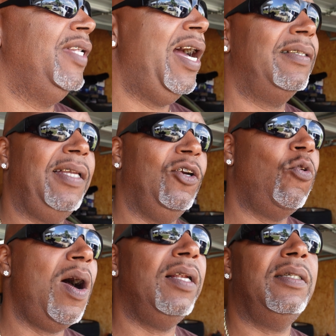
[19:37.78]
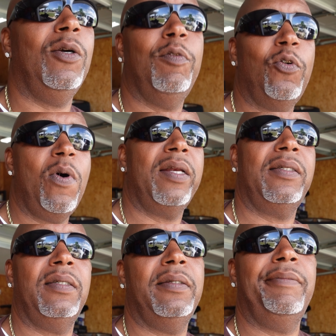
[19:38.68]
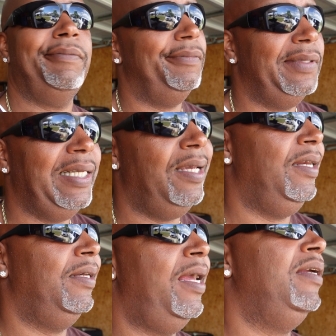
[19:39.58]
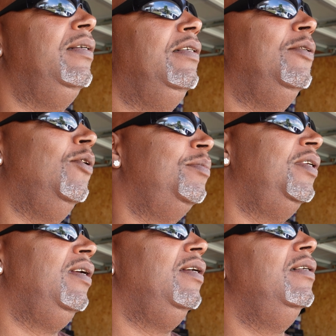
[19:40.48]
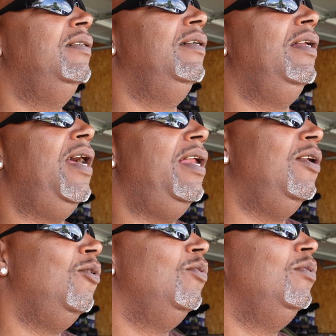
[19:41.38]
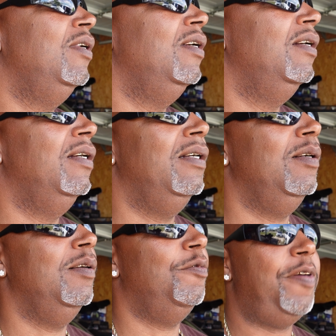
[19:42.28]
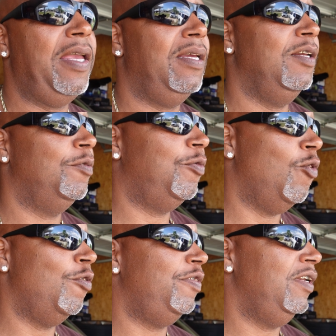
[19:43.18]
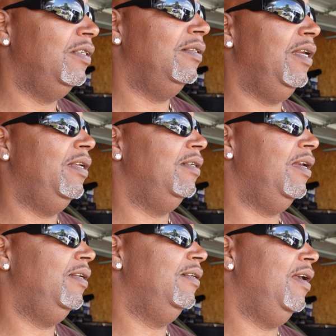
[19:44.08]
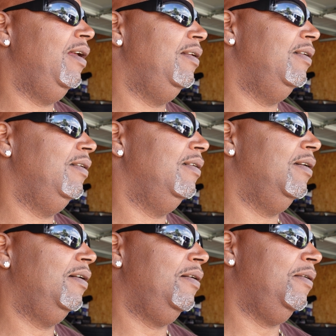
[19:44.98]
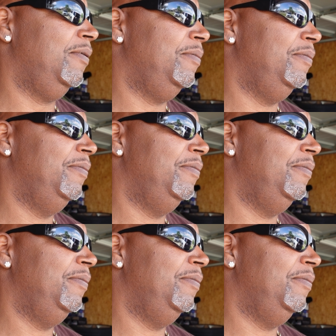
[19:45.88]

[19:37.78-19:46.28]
I take quality over quantity any day. You know what I'm saying? And I know faking and forfeiting and and and, and um,